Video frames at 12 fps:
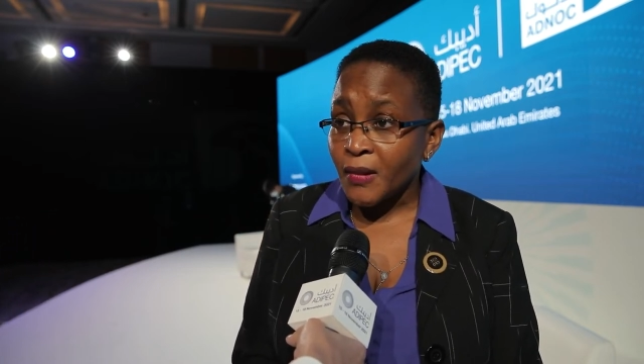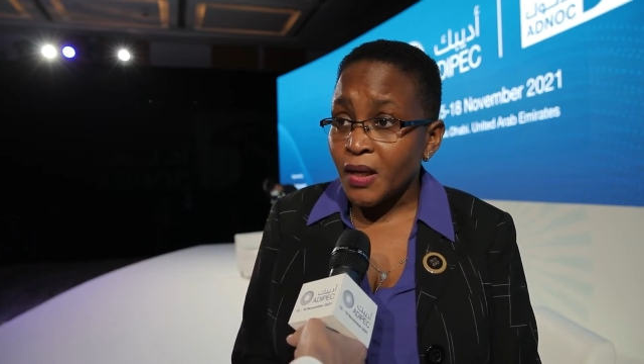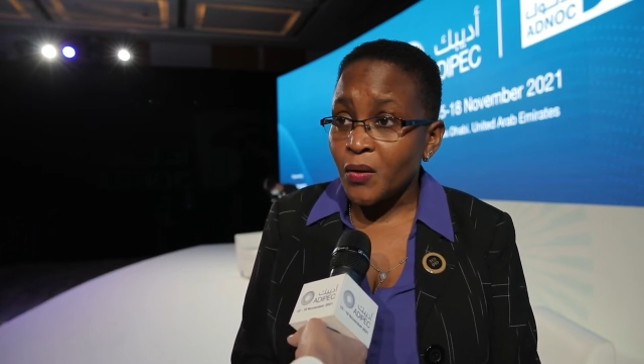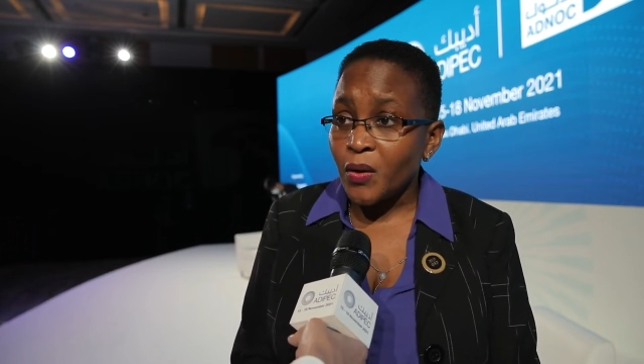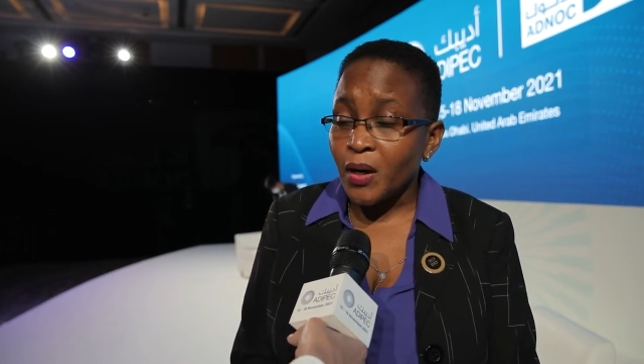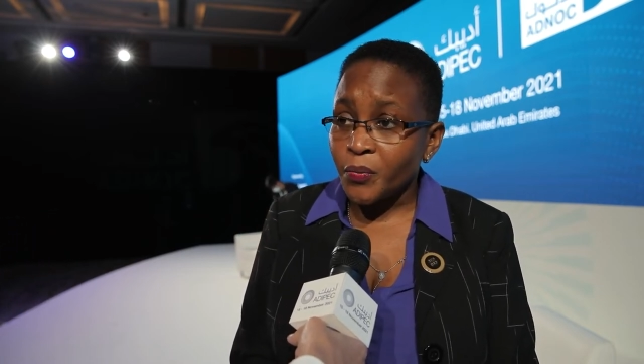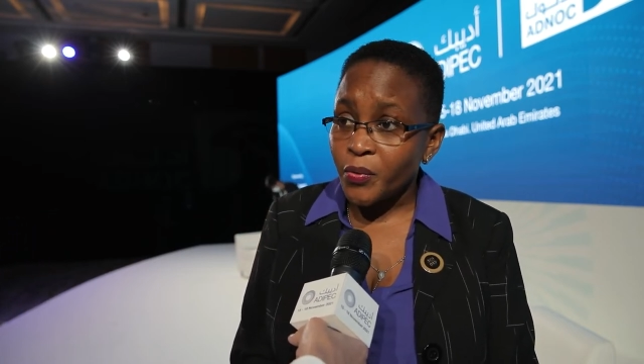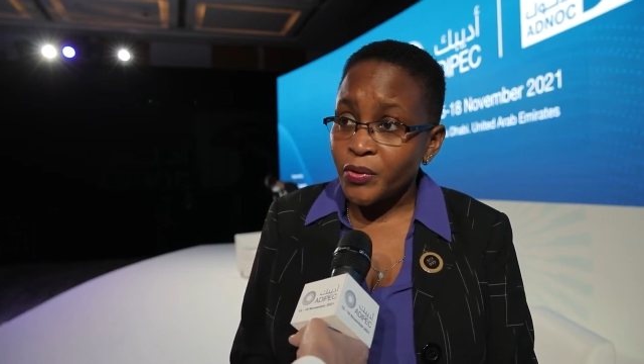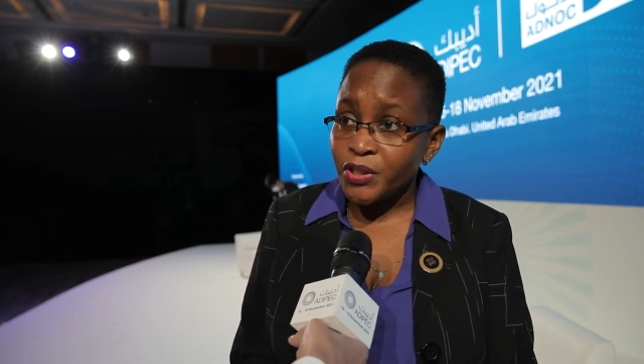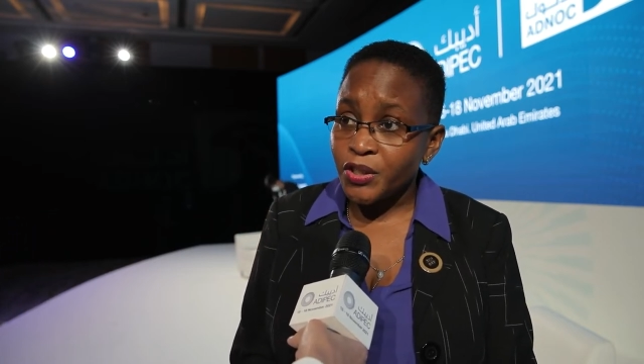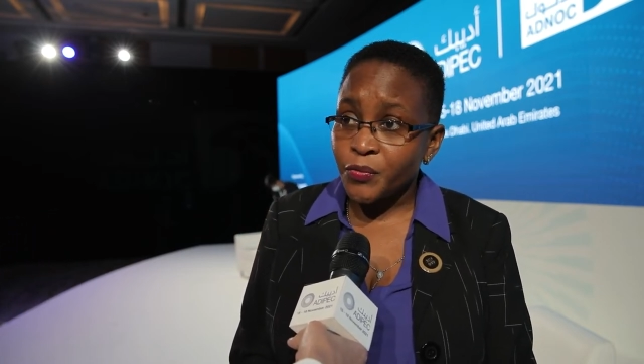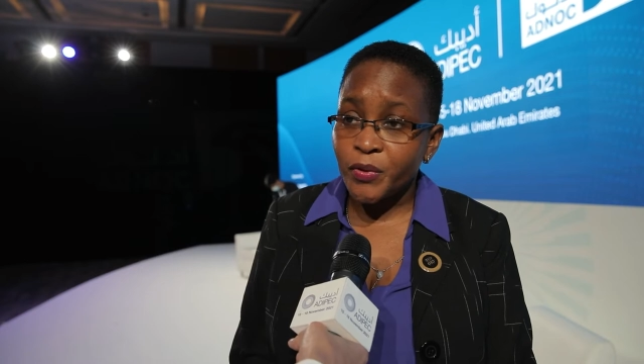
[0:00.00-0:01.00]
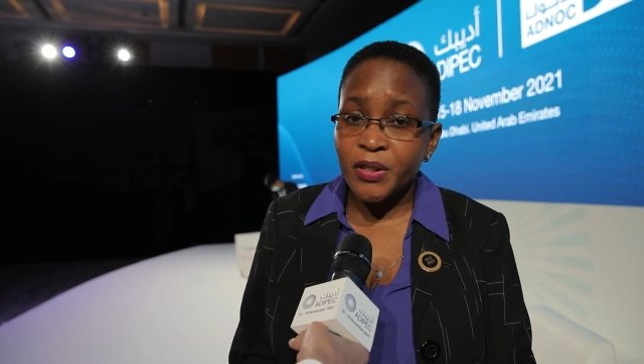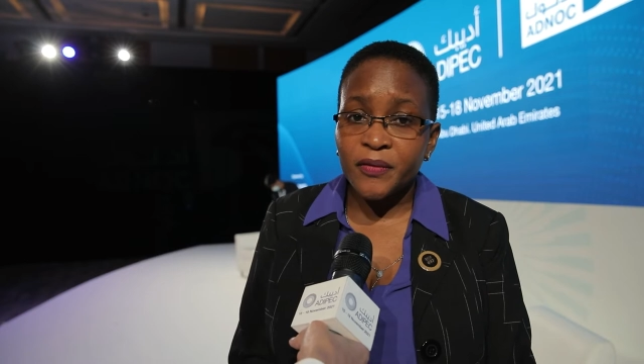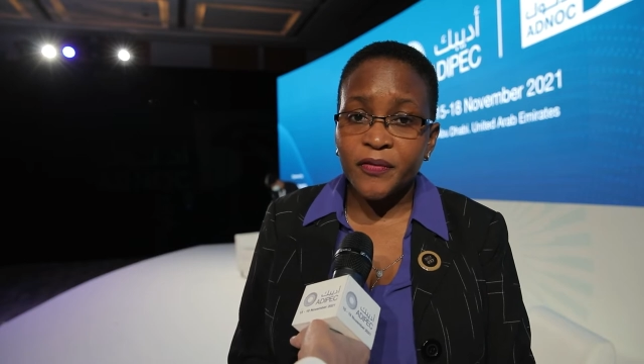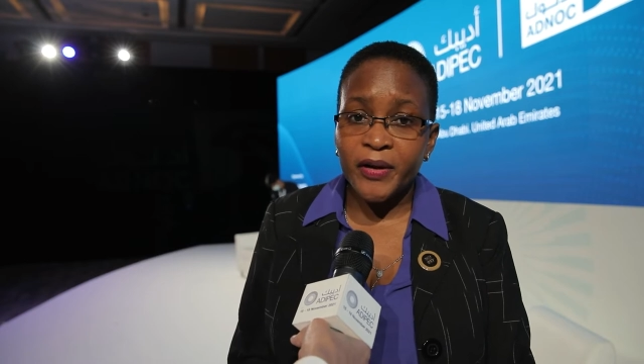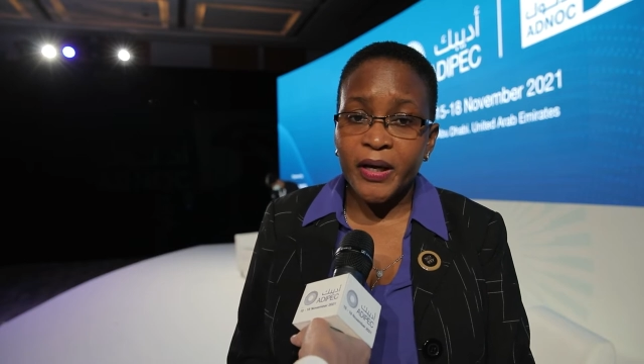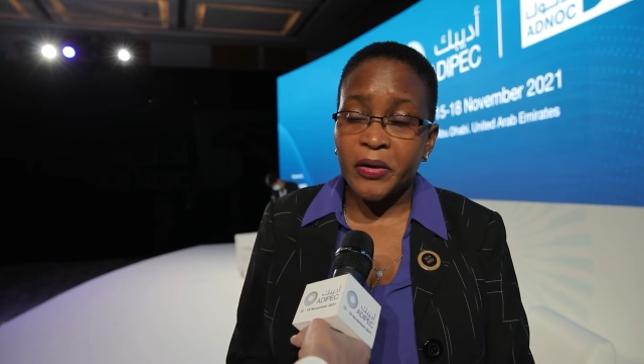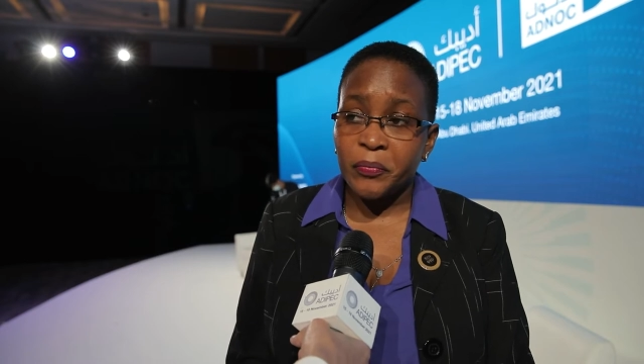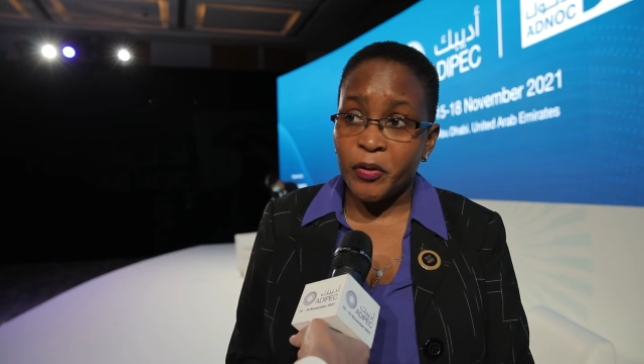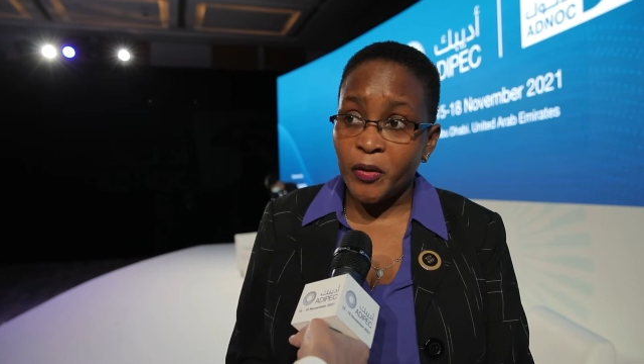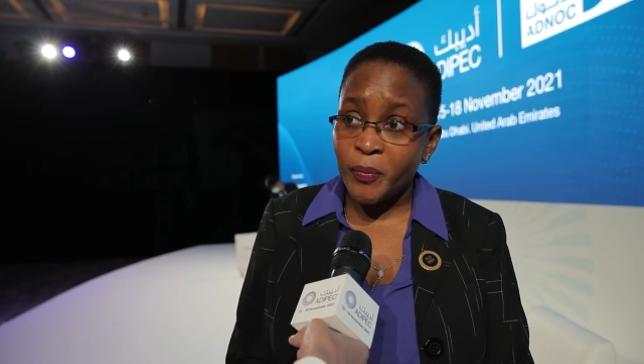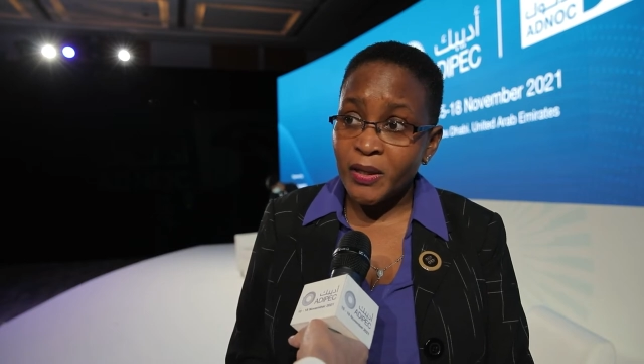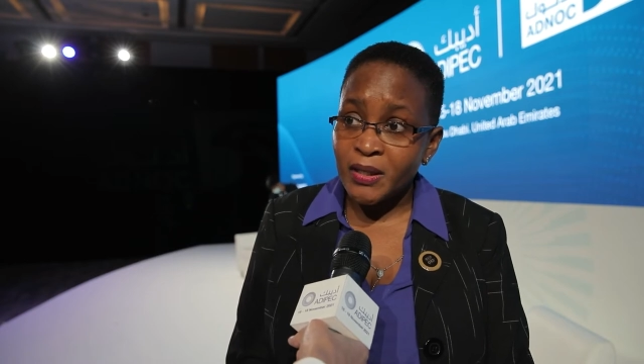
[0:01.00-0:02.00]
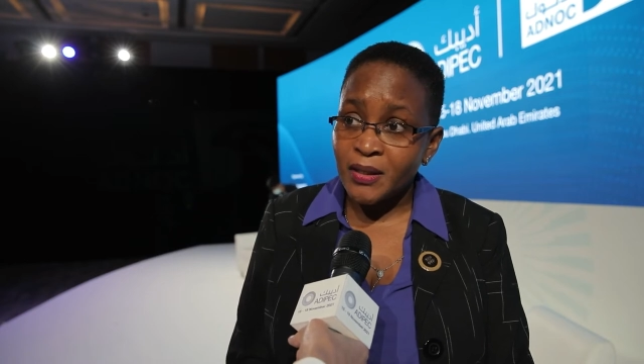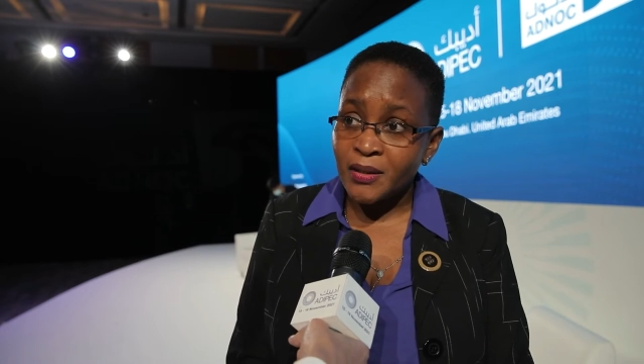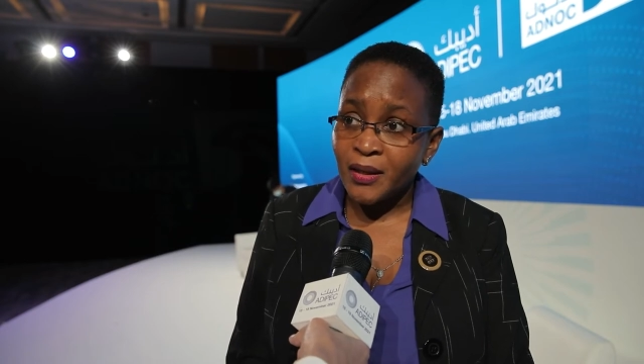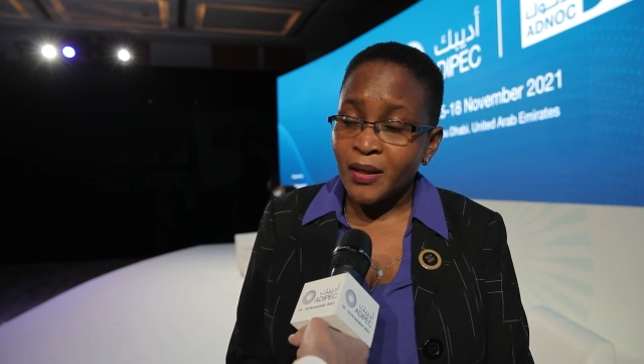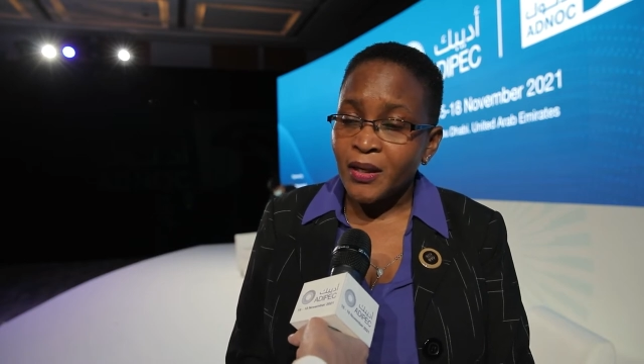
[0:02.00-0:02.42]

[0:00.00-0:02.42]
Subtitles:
our approach, redefine our purpose